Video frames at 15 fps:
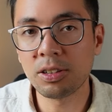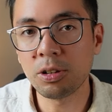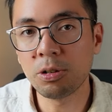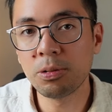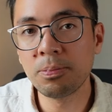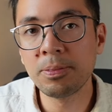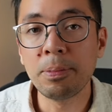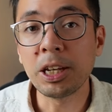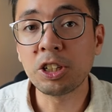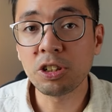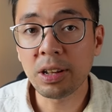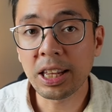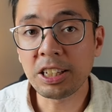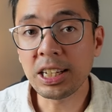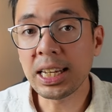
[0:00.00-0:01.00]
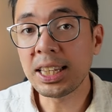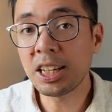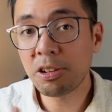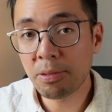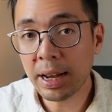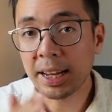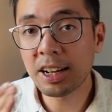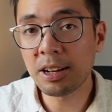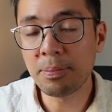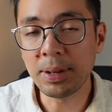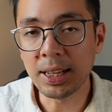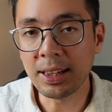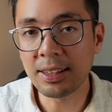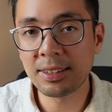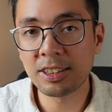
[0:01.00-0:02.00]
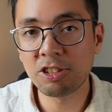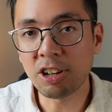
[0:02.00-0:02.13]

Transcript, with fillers: So make sure that you're eating regular meals.